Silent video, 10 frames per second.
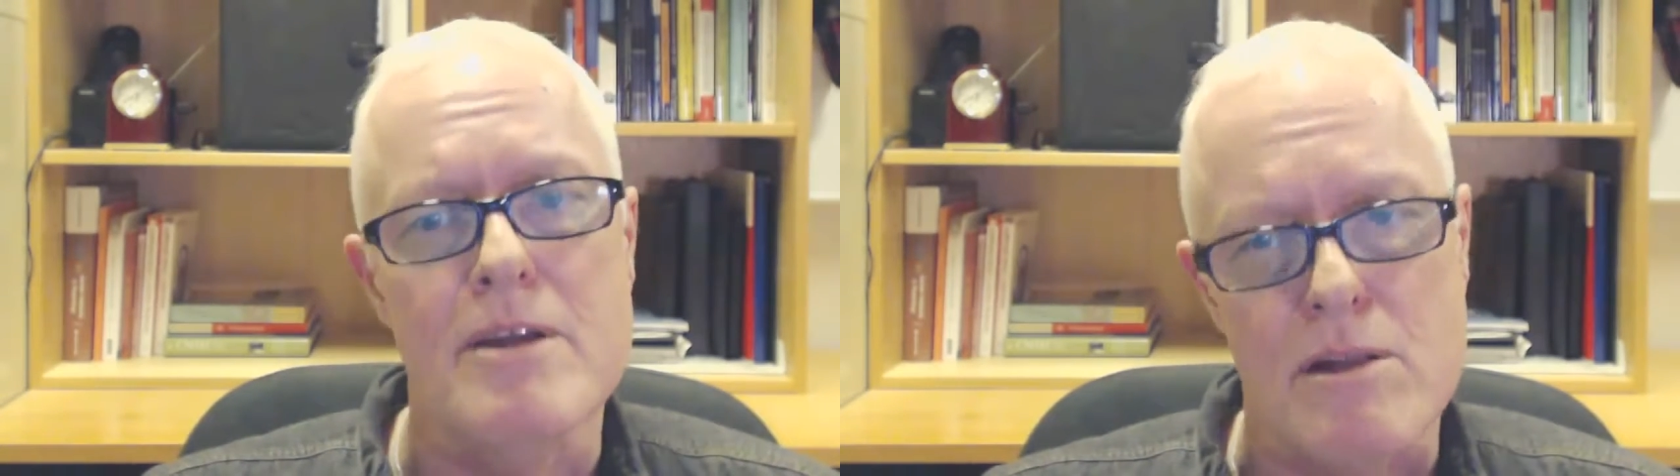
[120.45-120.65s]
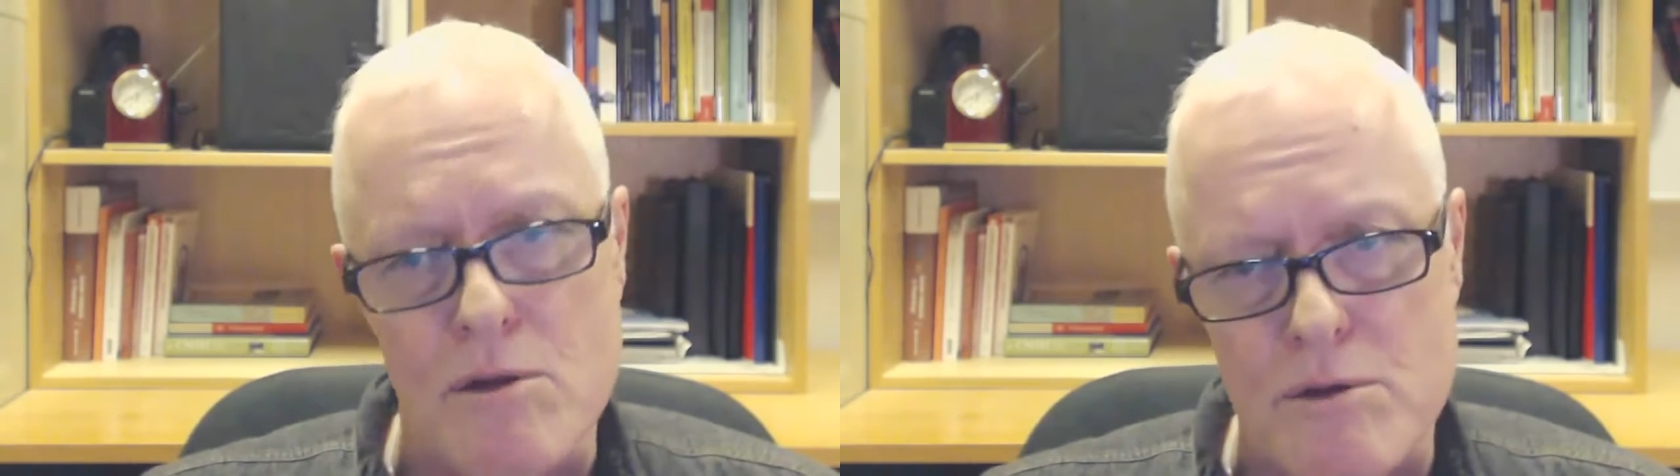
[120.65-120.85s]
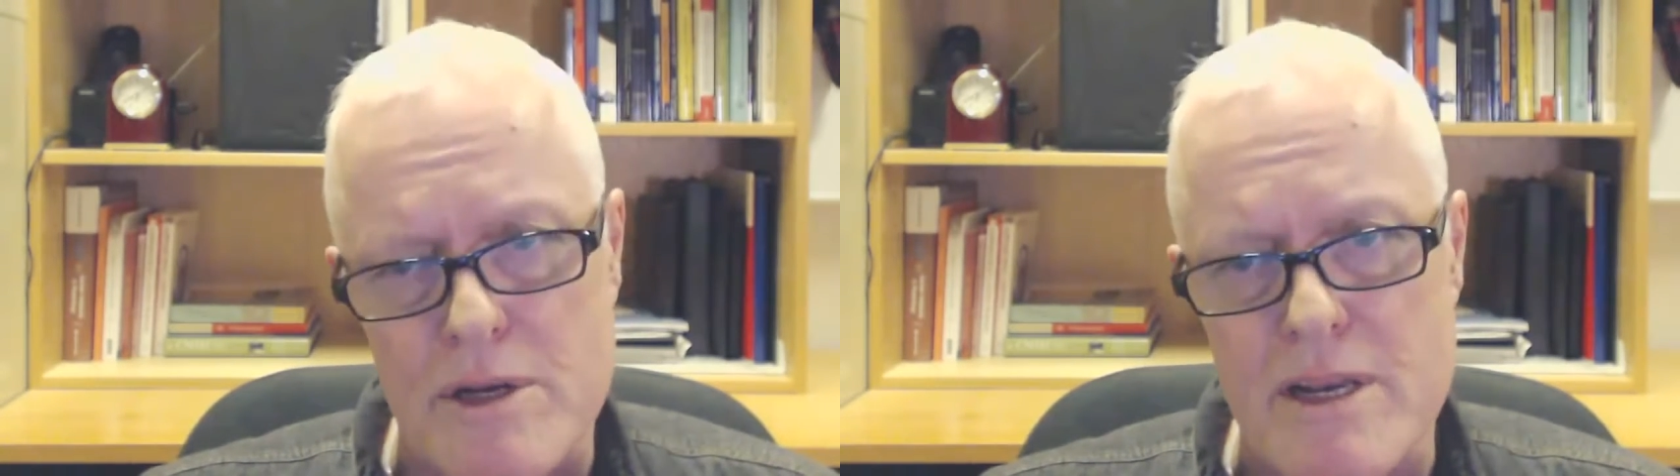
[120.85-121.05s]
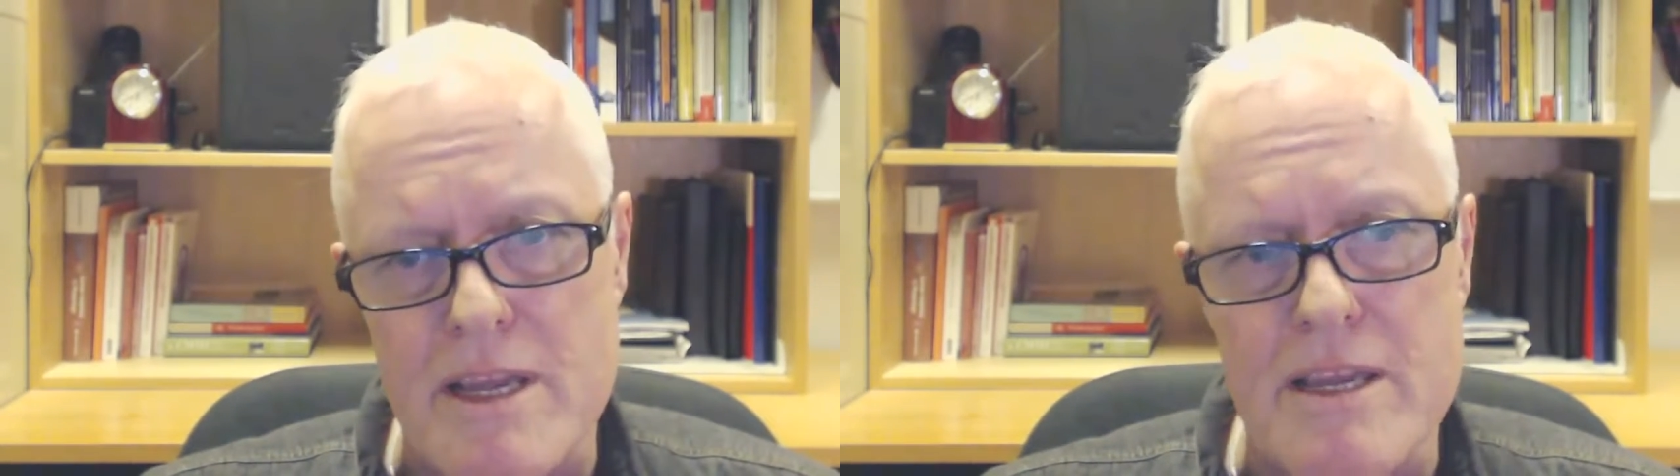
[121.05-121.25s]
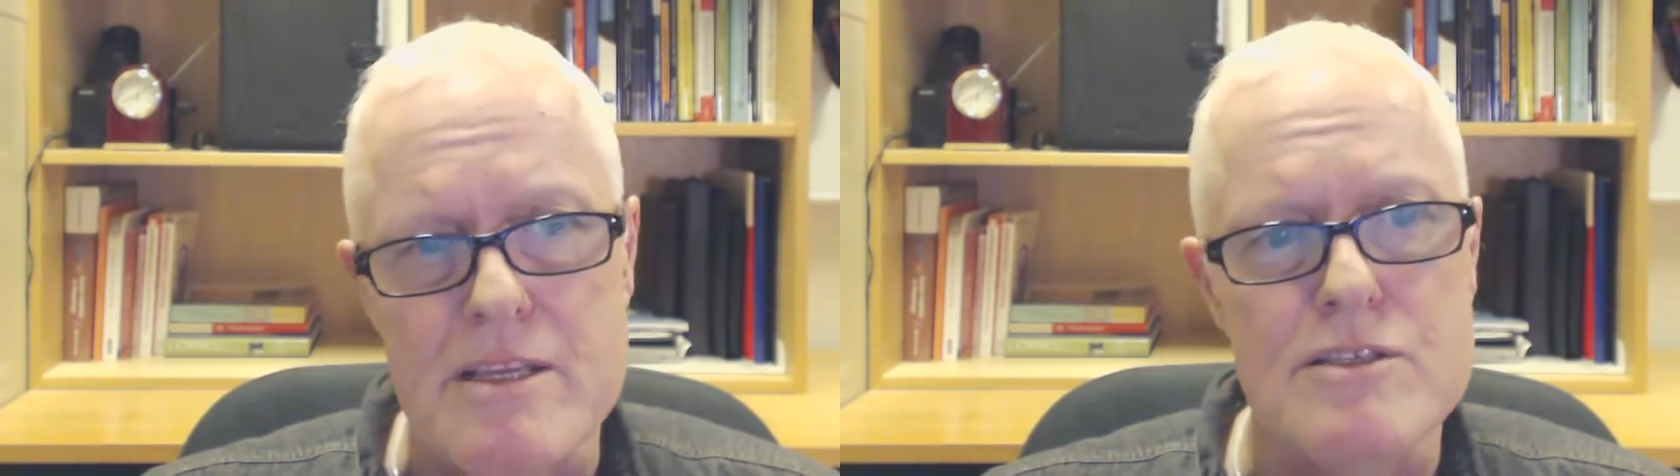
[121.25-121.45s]
middle order
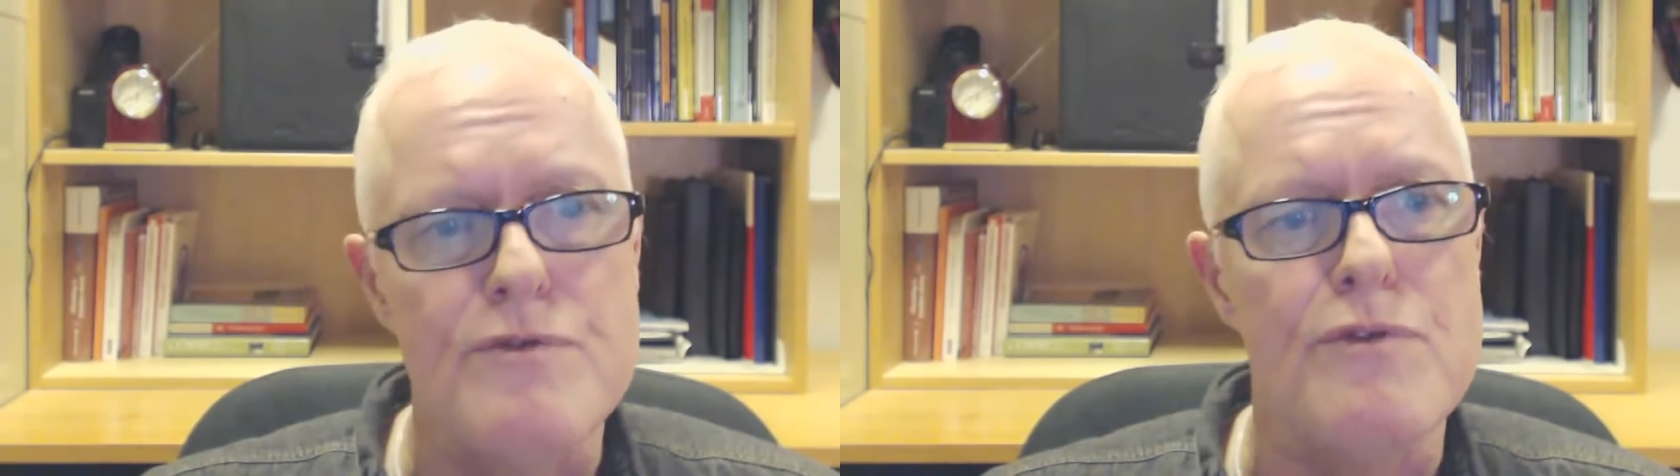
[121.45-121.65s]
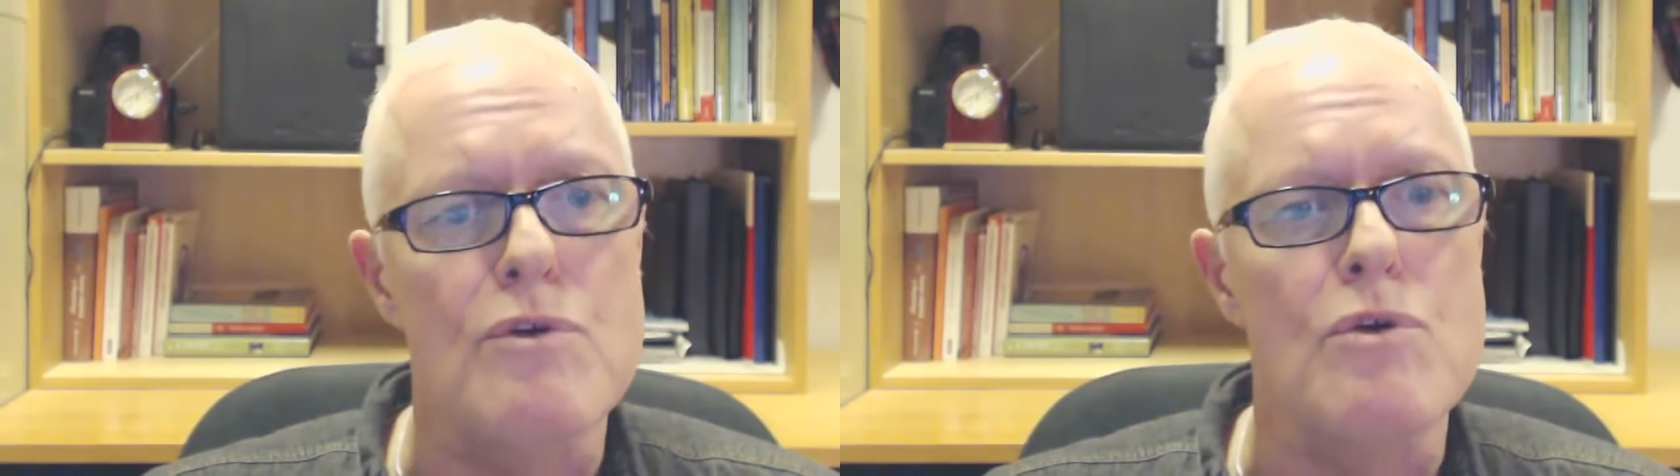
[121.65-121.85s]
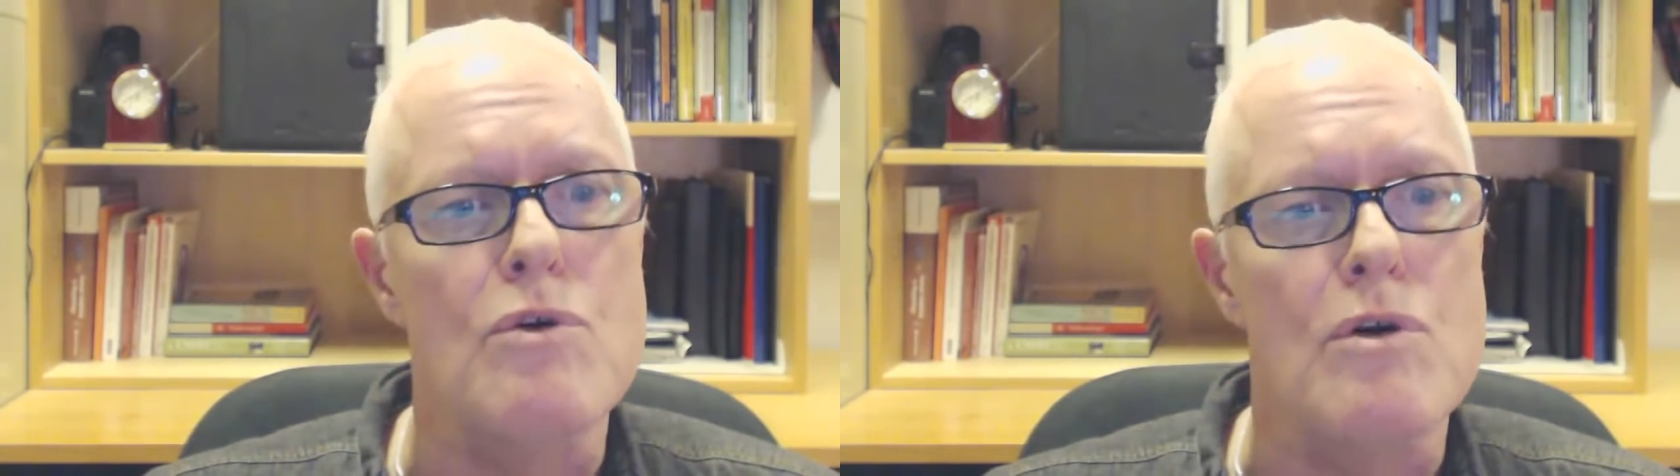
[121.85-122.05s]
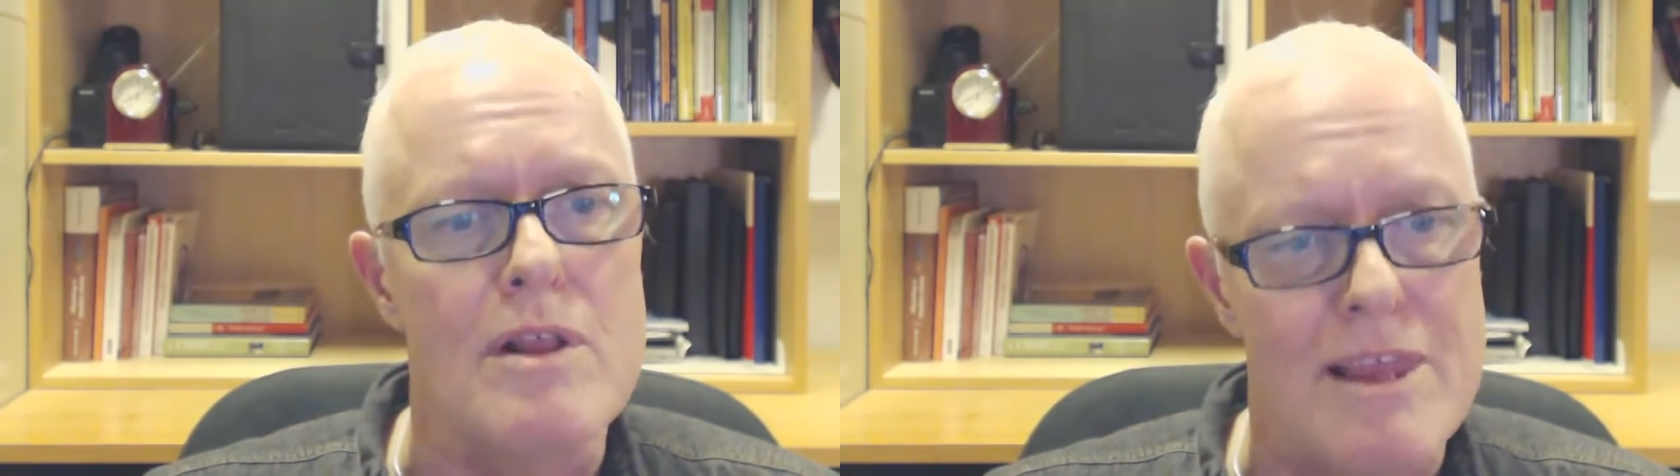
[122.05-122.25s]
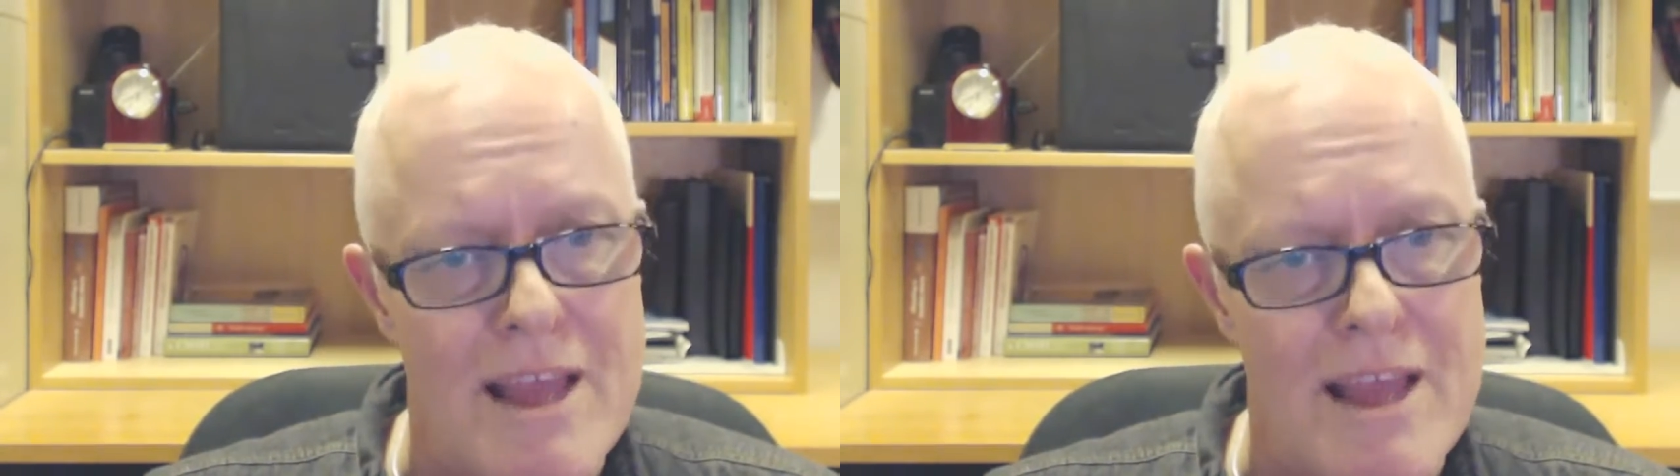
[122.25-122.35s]
needs for